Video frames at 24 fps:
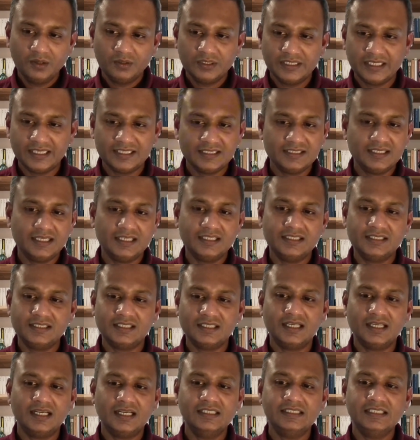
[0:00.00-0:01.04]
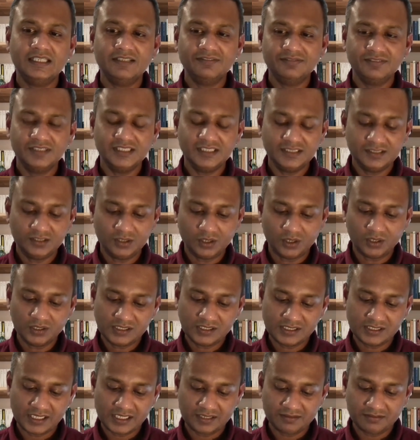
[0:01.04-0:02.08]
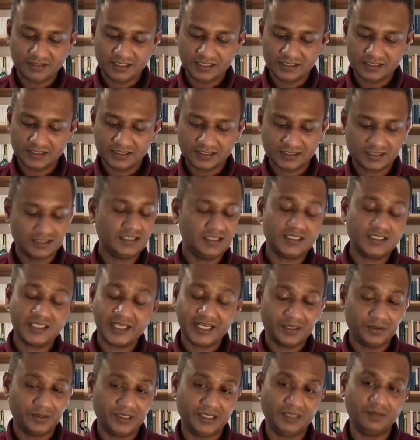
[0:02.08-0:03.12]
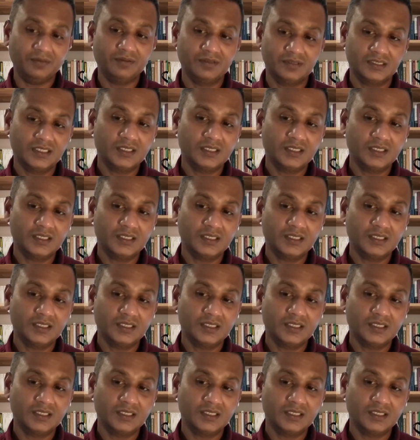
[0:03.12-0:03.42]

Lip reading: there's a definite cost savings straight away